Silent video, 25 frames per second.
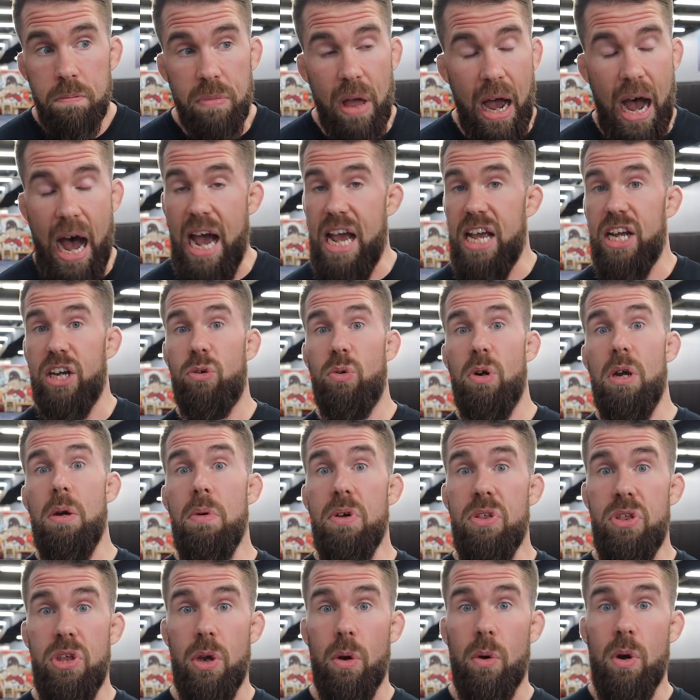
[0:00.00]
I agree
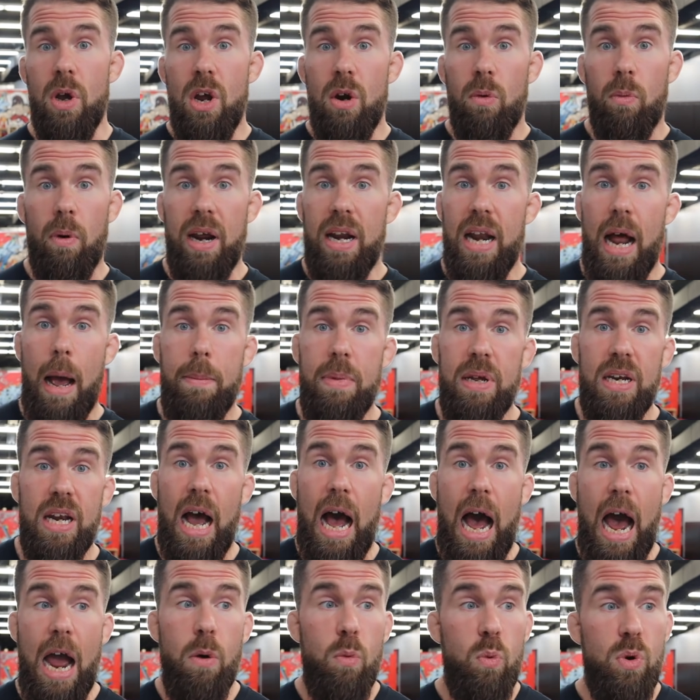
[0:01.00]
with you, right? I mean,
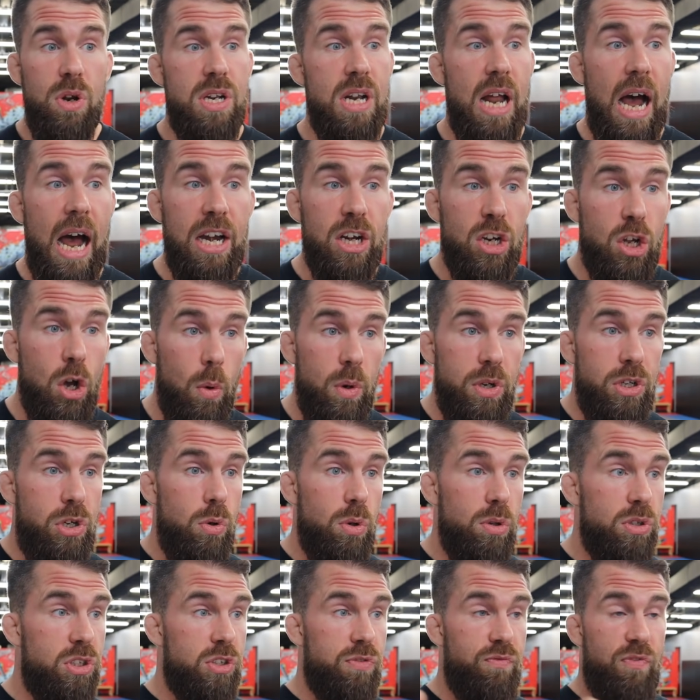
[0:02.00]
I would not go
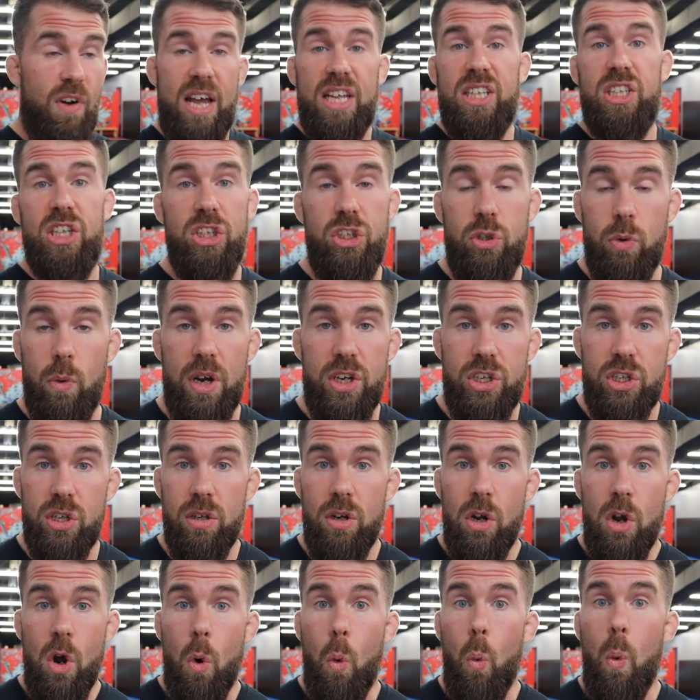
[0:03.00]
into a fight
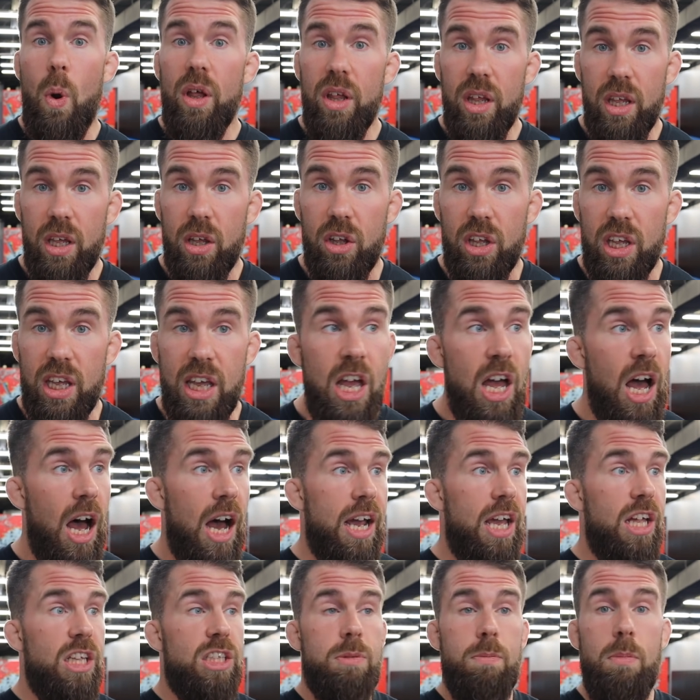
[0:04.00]
situation willingly
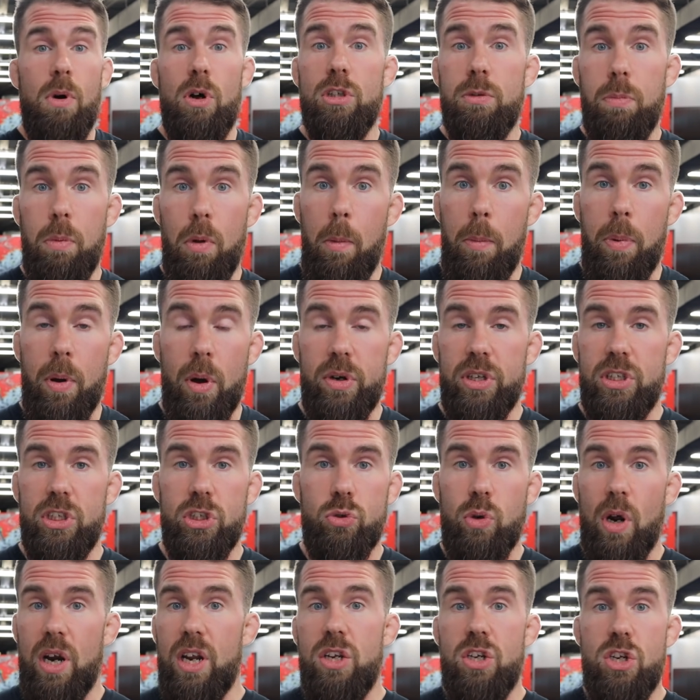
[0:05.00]
against multiple opponents
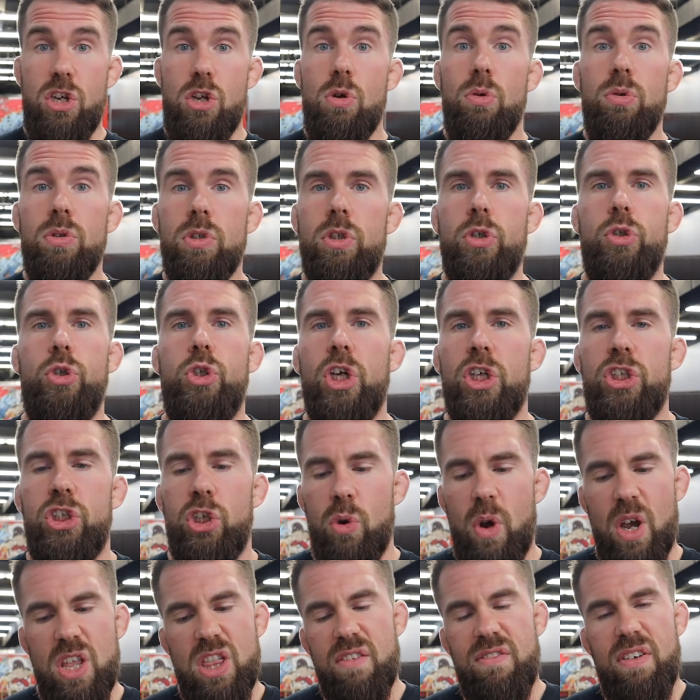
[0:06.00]
and try to use
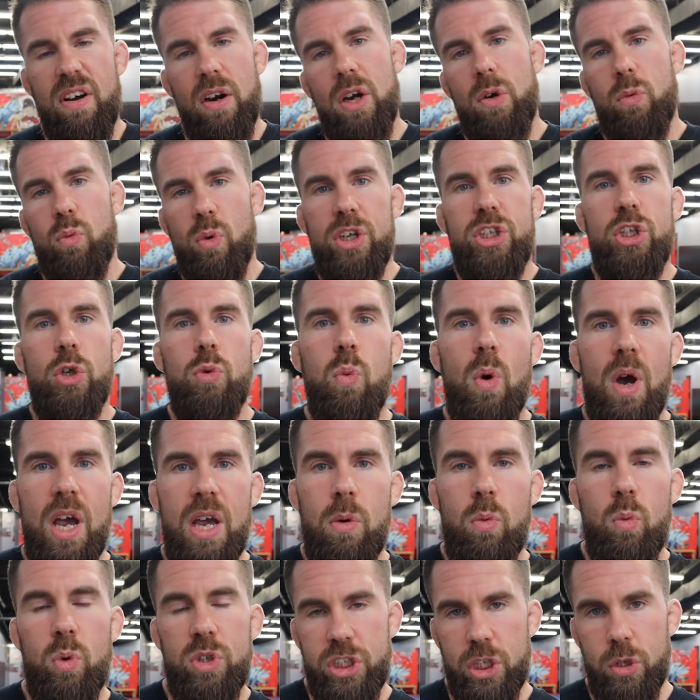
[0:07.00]
jiu-jitsu in the very rigid way
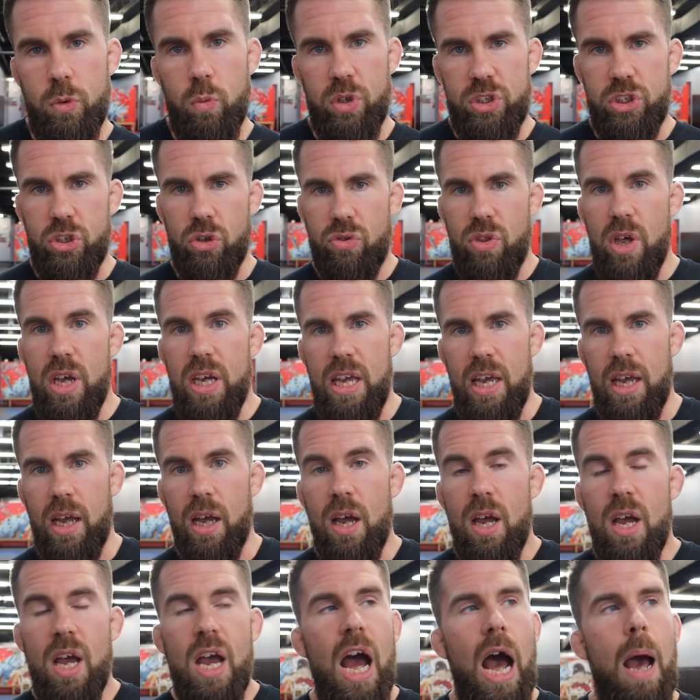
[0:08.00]
in which you're thinking.
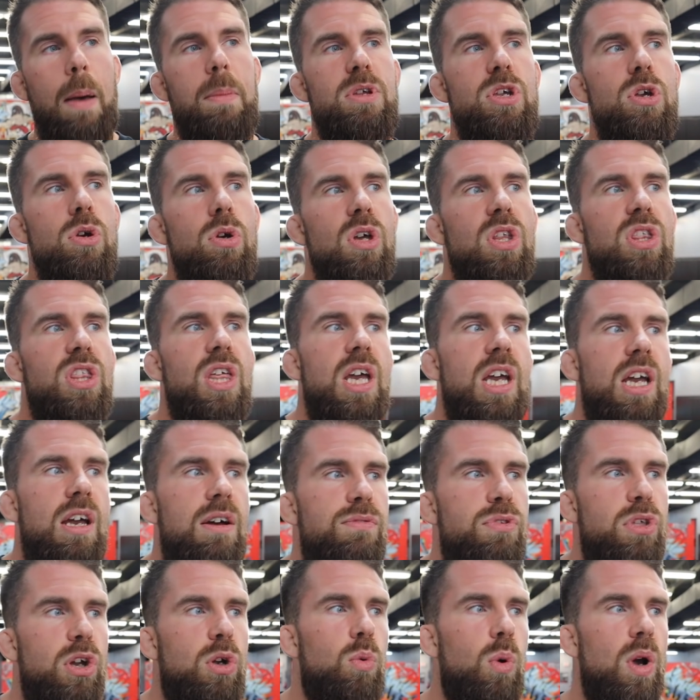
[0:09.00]
I mean, you can think
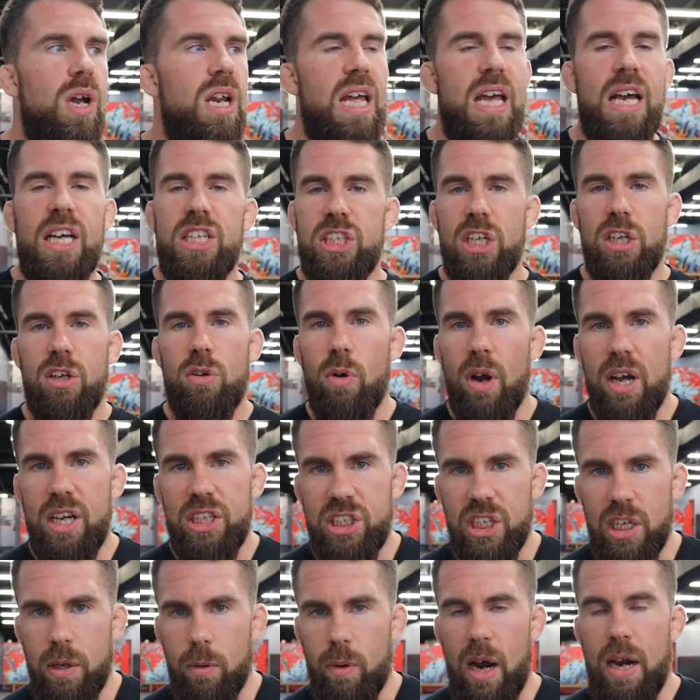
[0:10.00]
of the great Hicks and
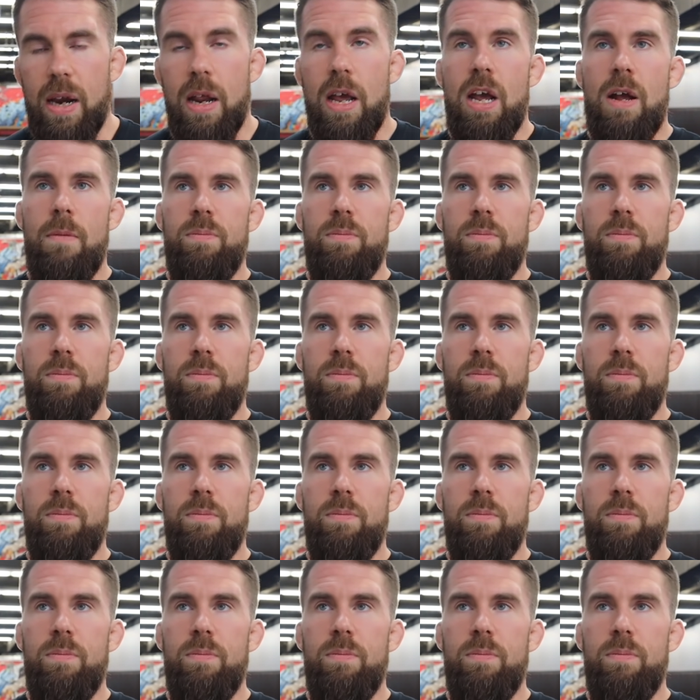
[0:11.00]
Gracie, right?